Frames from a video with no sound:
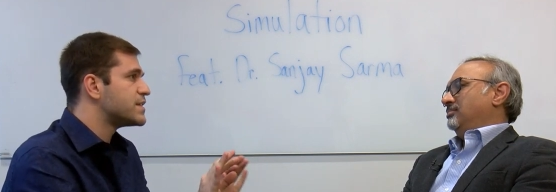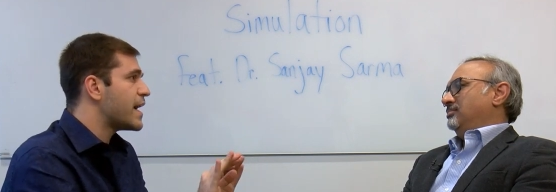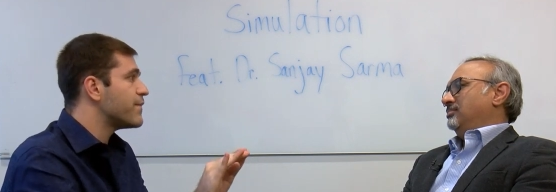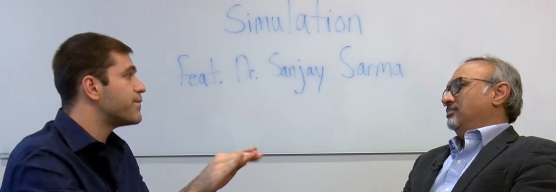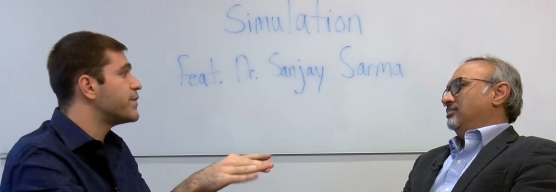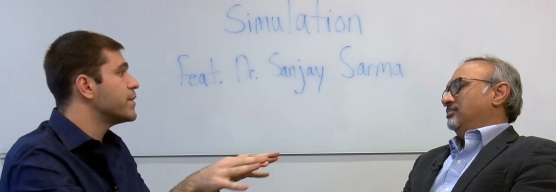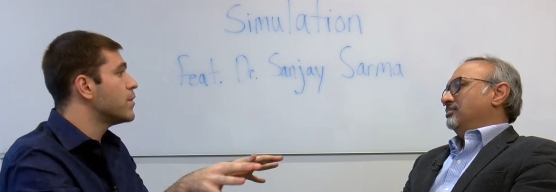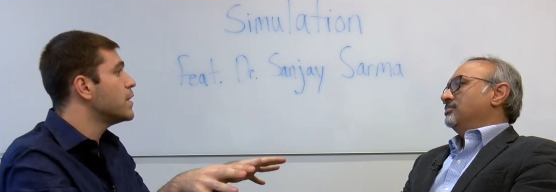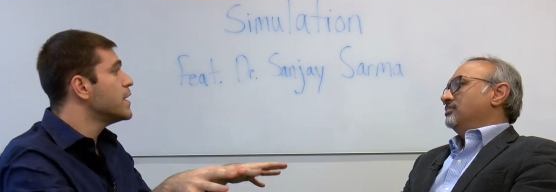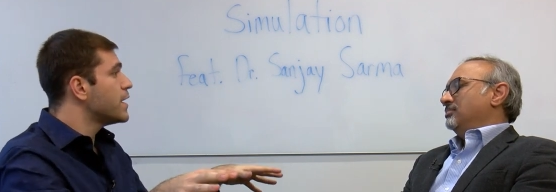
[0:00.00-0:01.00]
Speaker 1: that
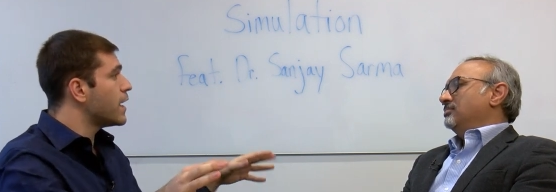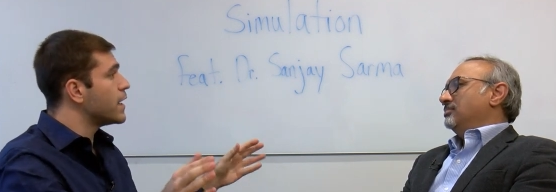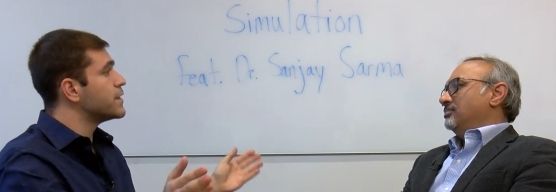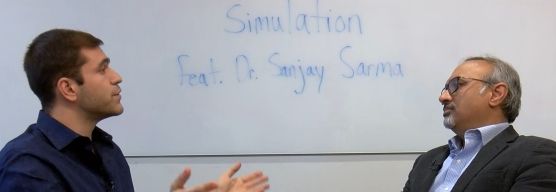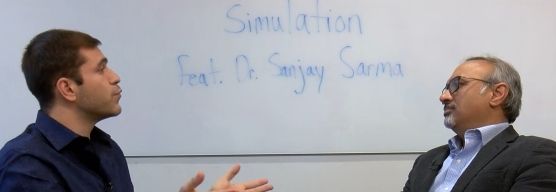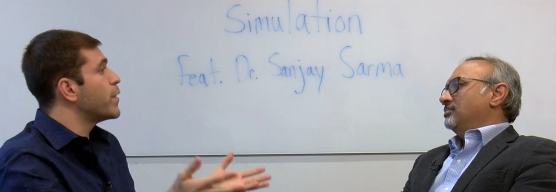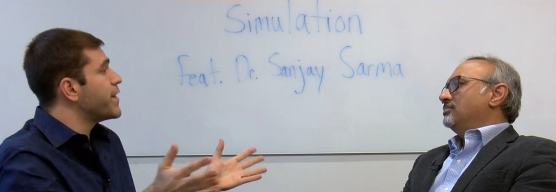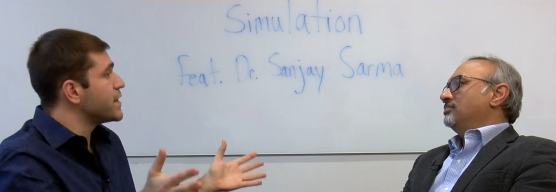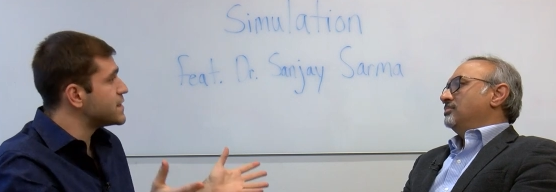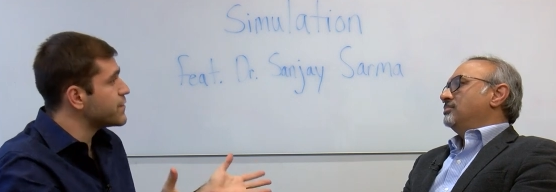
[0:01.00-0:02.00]
fill the way
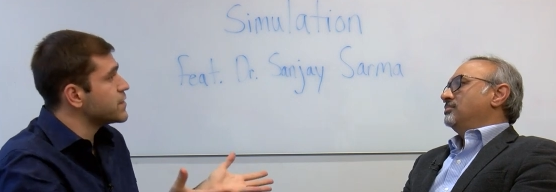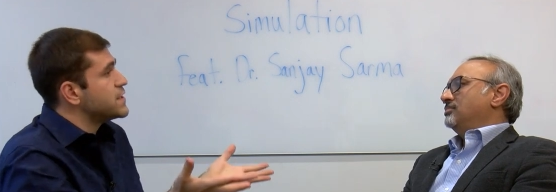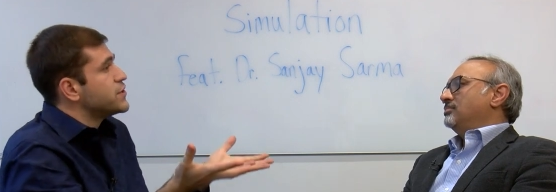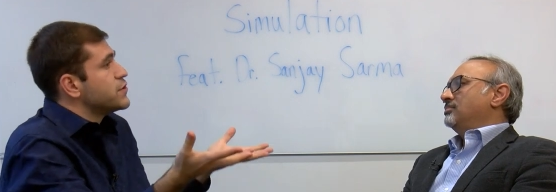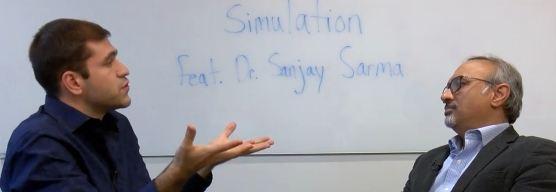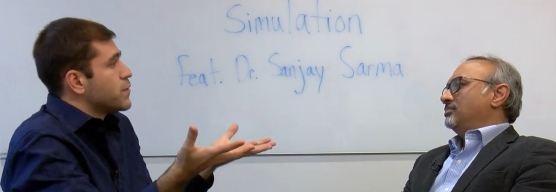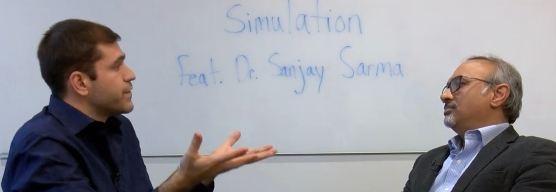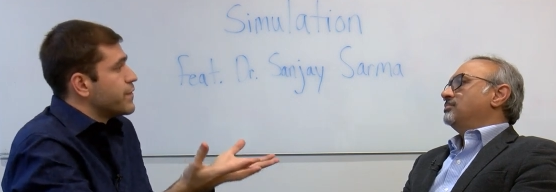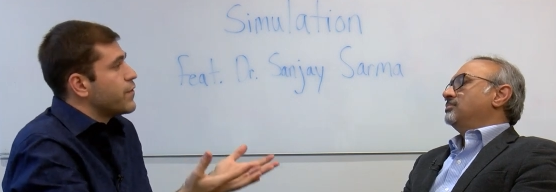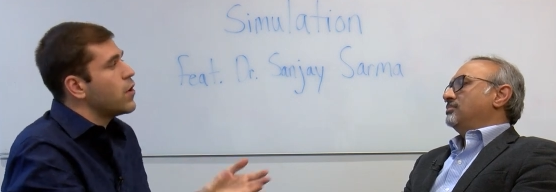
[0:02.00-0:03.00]
that civilization is sort of
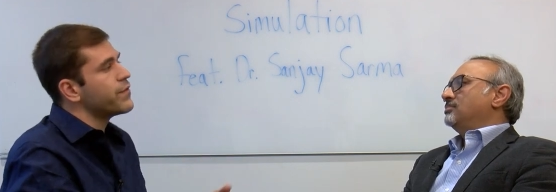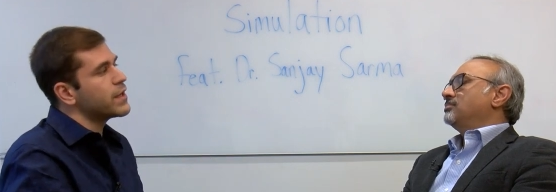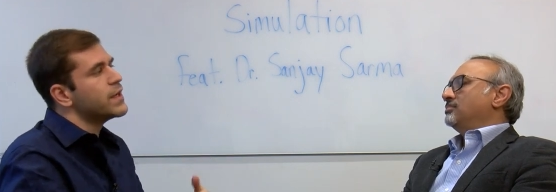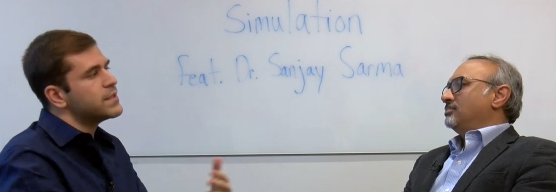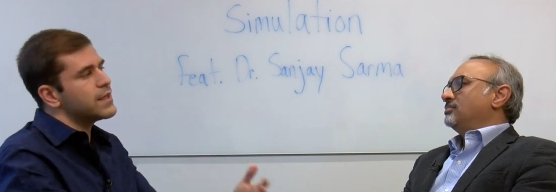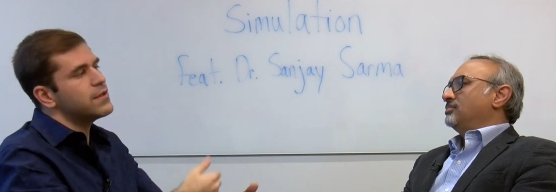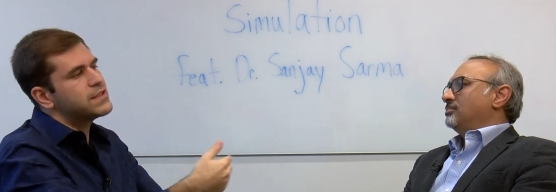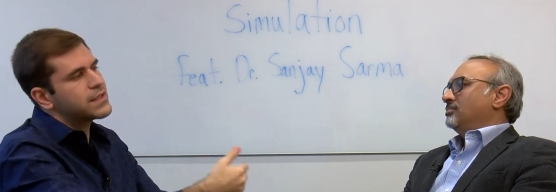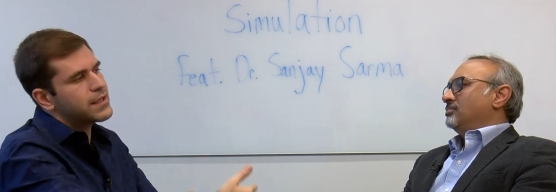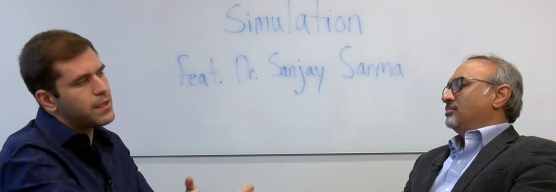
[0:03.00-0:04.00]
evolving. Tell us
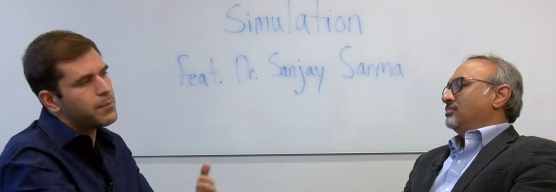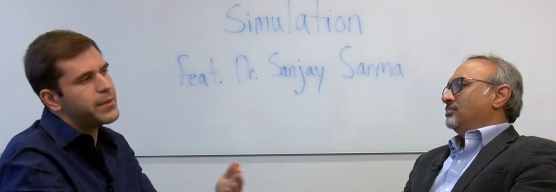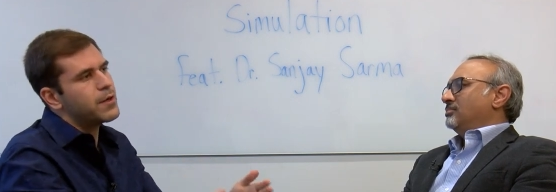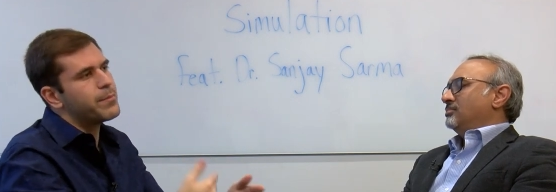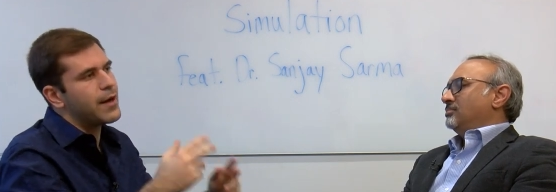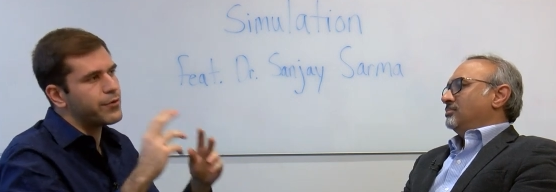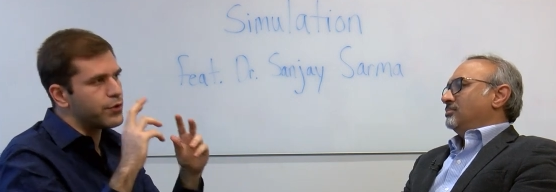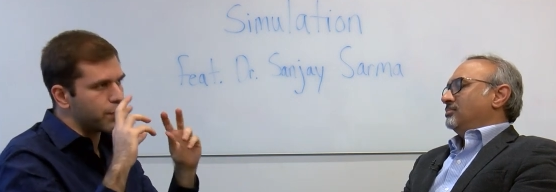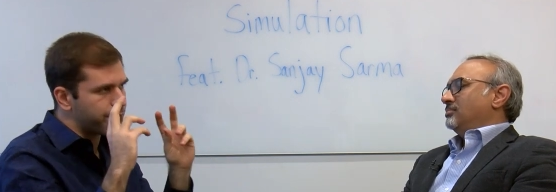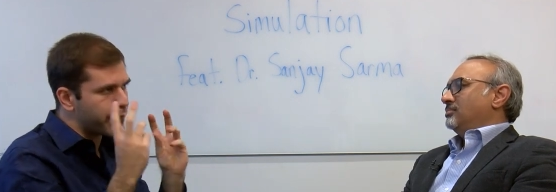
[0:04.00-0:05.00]
a bit about
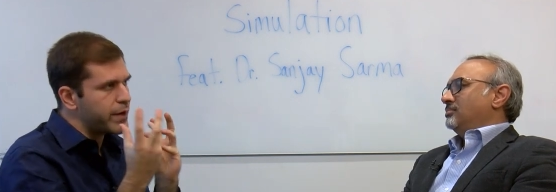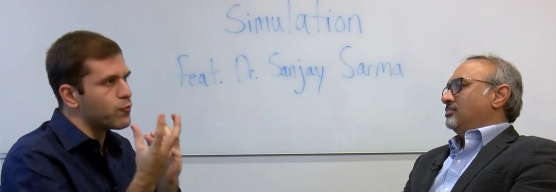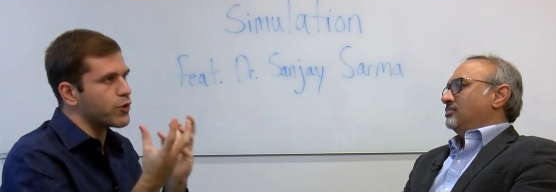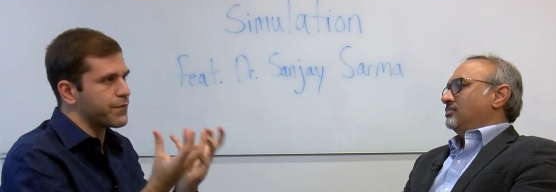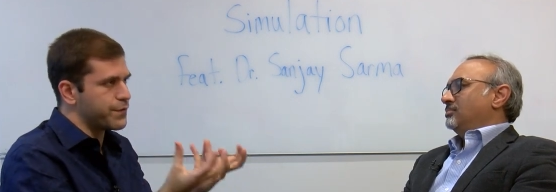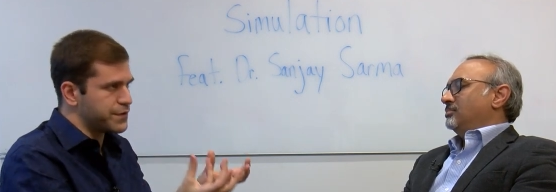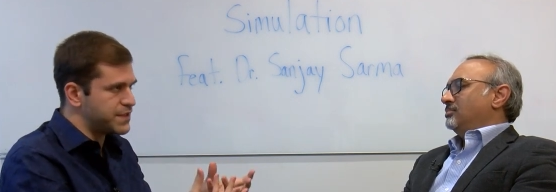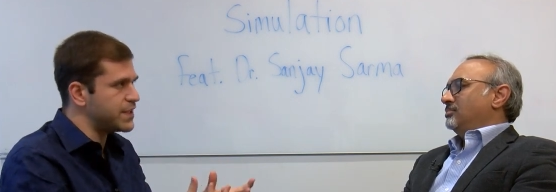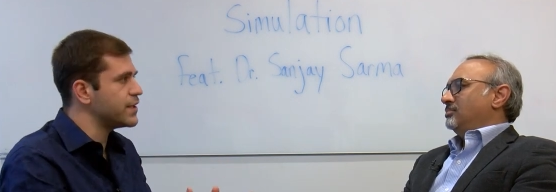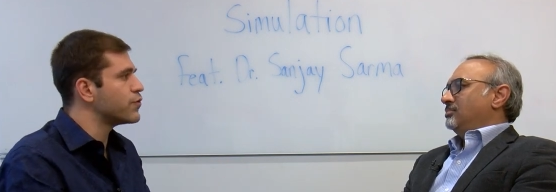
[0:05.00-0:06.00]
your framework for
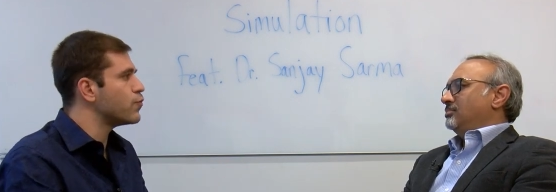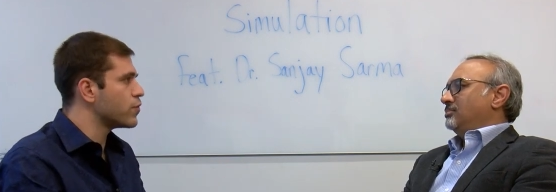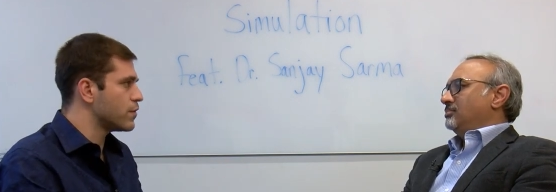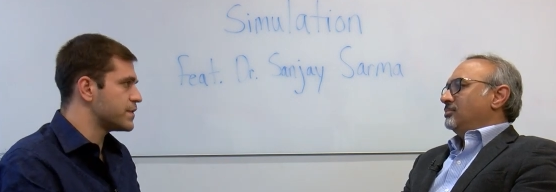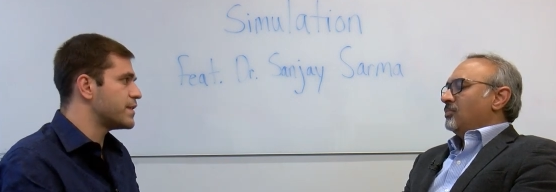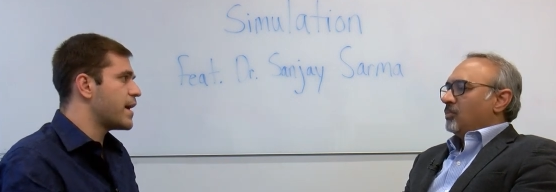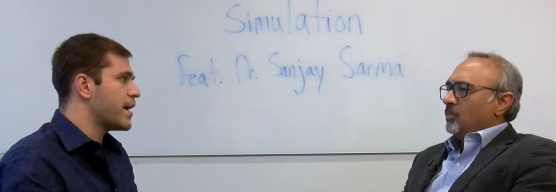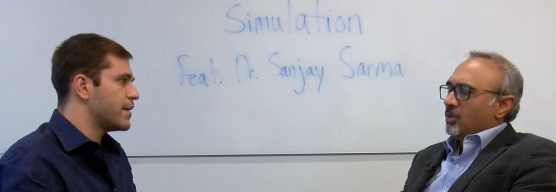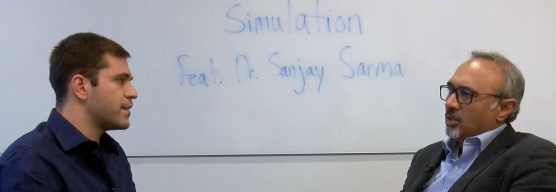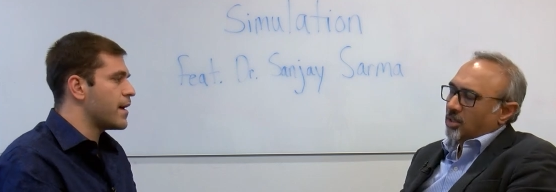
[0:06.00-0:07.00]
seeing the world in
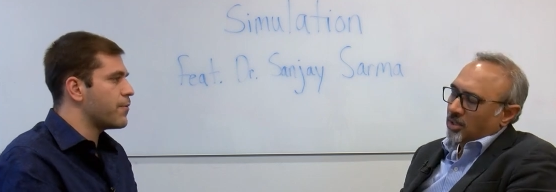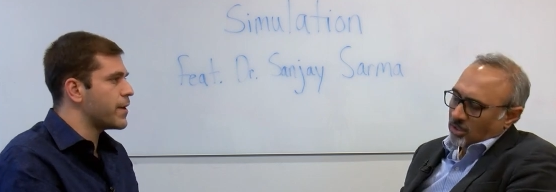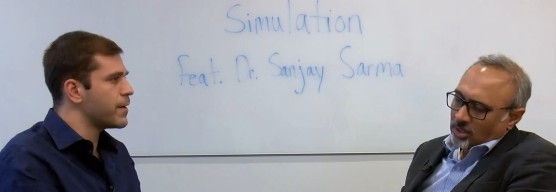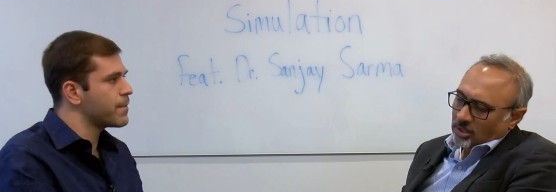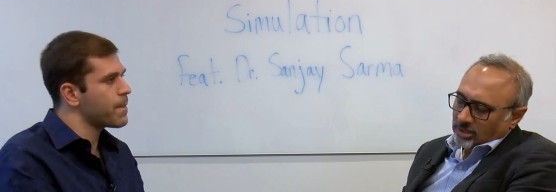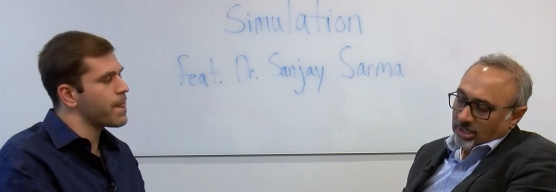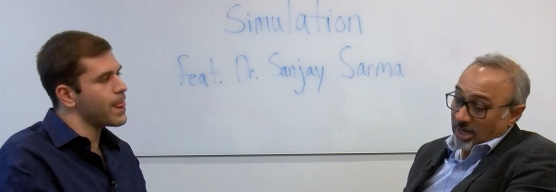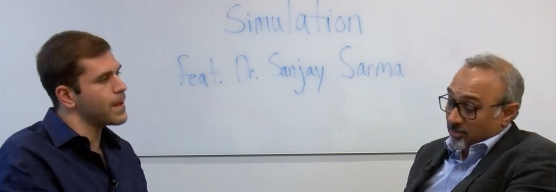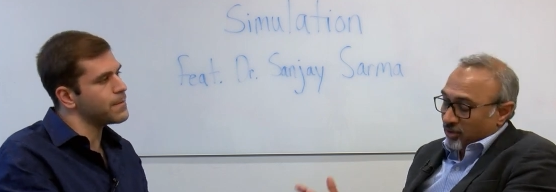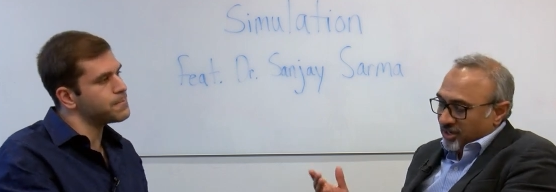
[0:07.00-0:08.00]
that way.
Speaker 2: Yeah,
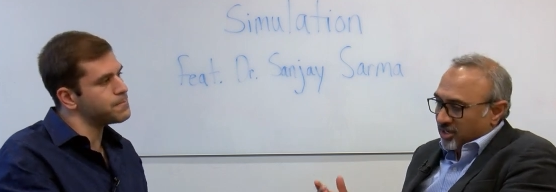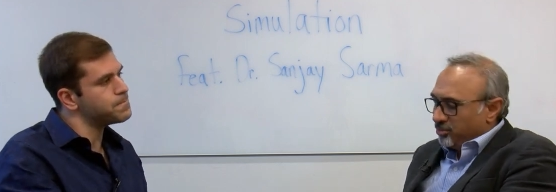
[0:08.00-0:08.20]
I'm writing a